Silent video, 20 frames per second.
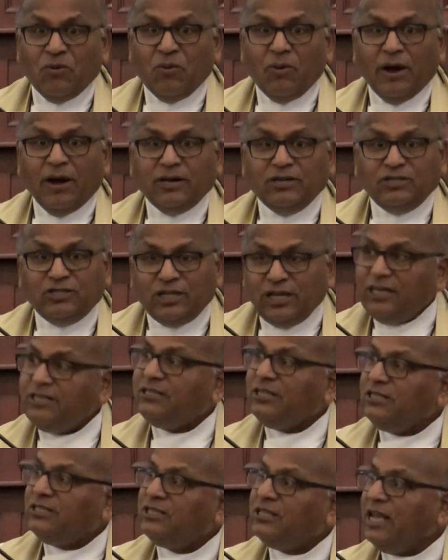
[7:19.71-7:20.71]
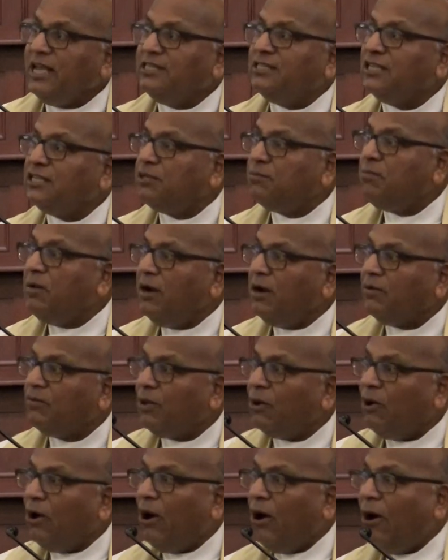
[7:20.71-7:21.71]
where Jesus says, the Spirit
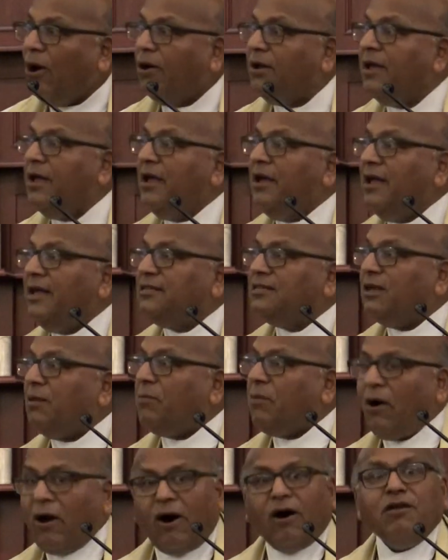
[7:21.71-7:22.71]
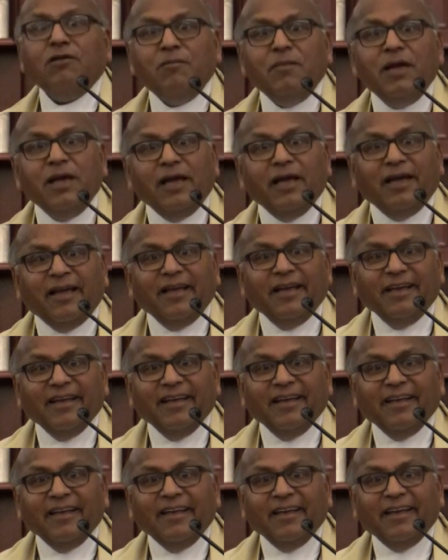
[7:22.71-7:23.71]
of the Lord is upon
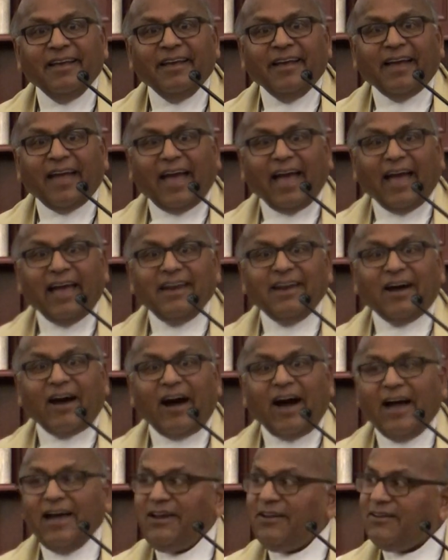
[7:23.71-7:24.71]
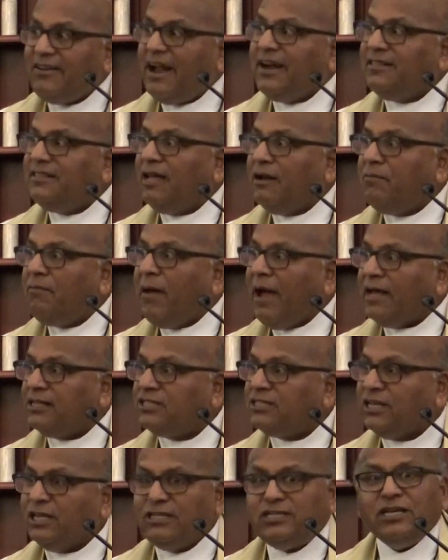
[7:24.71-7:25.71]
me, and I read the
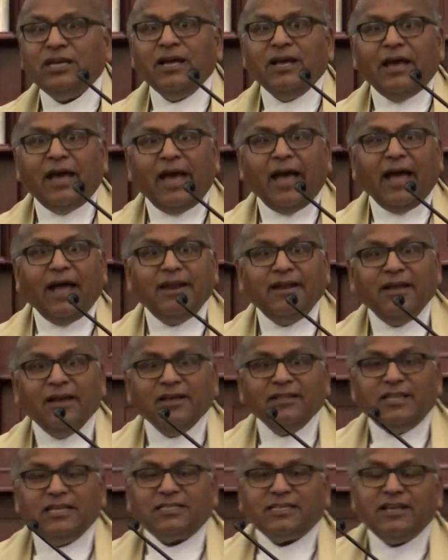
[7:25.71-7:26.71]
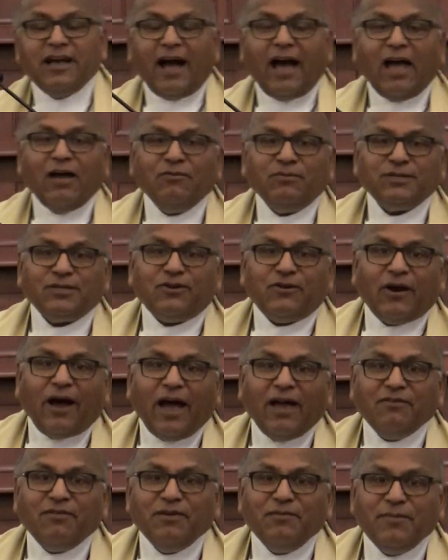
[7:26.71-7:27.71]
passage, and this guy was
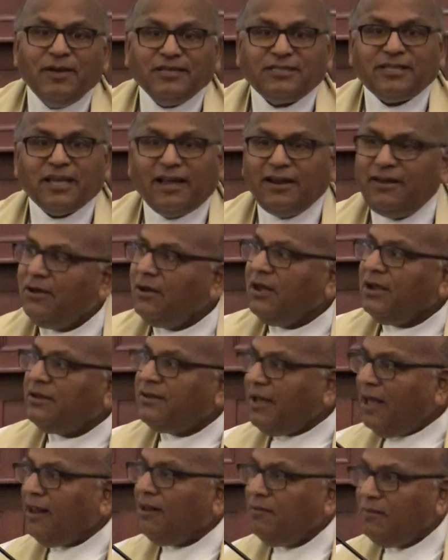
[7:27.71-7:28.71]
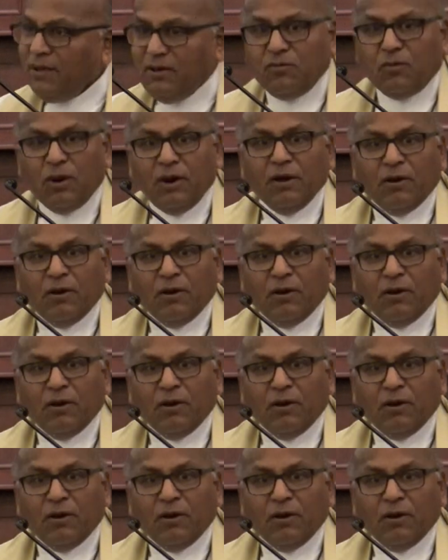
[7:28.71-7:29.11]
driving. He said, tell me